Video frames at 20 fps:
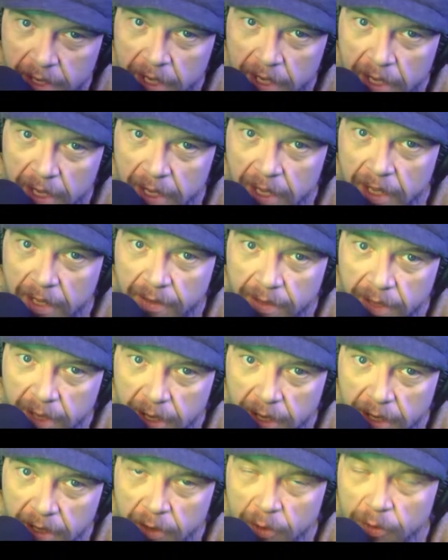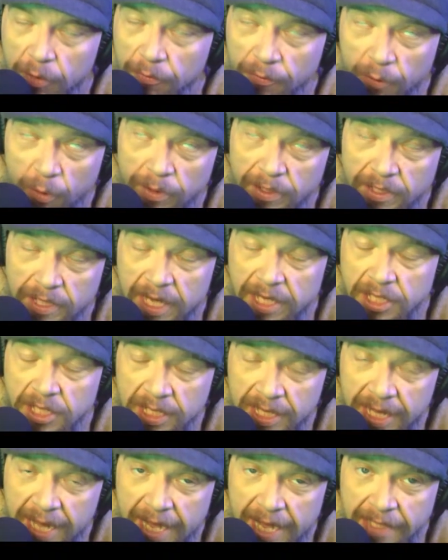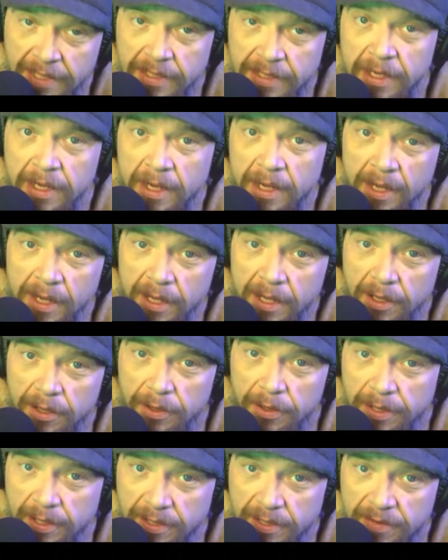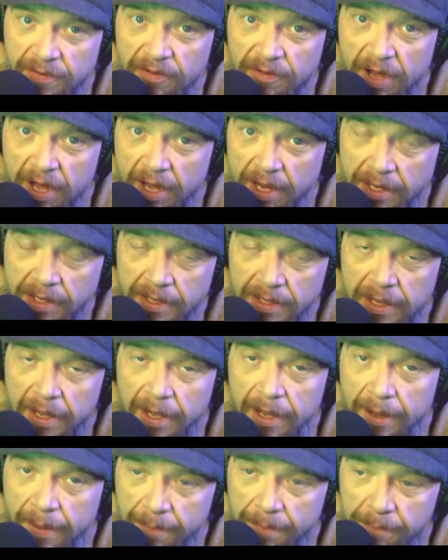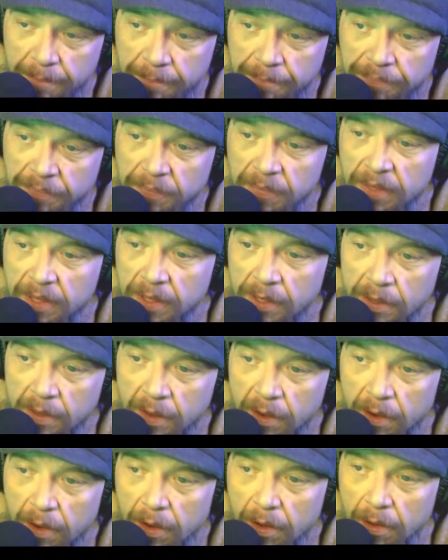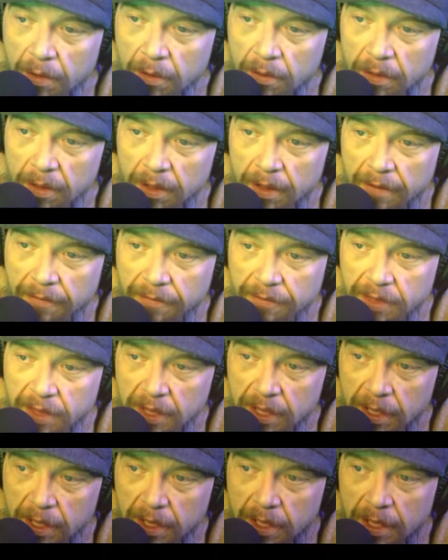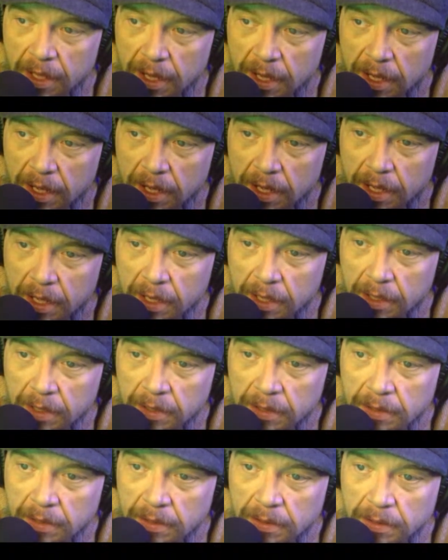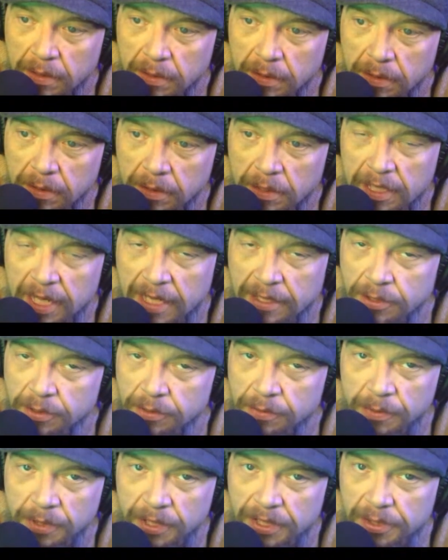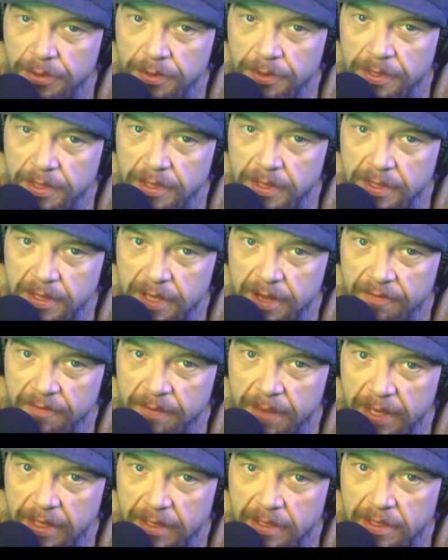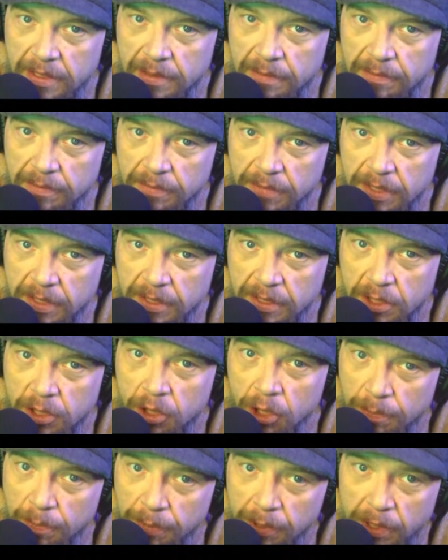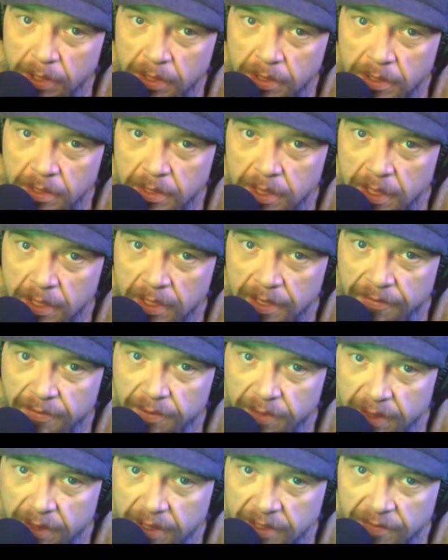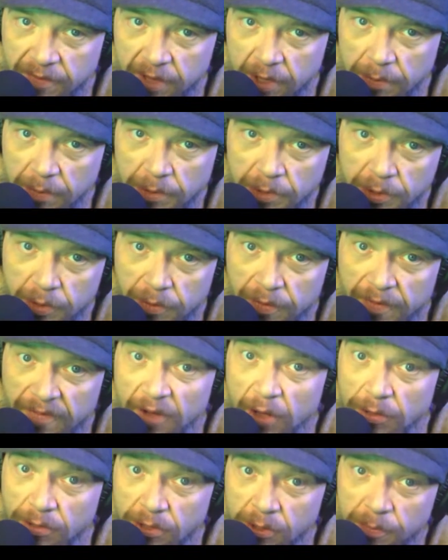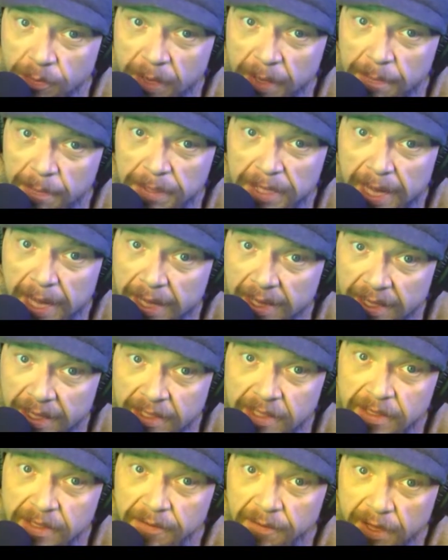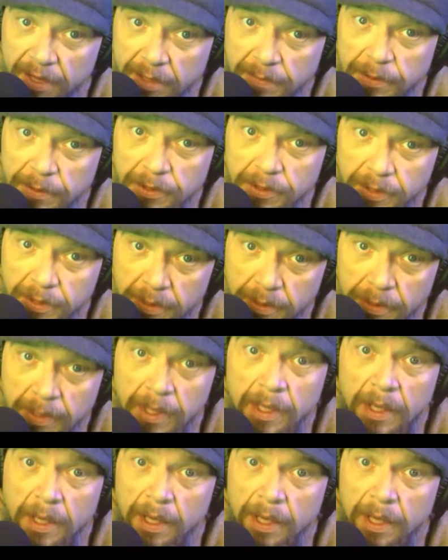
or /class. You can find all of the classroom resources. I've made some cookbooks and different things available to you. I've also made playlists available to you.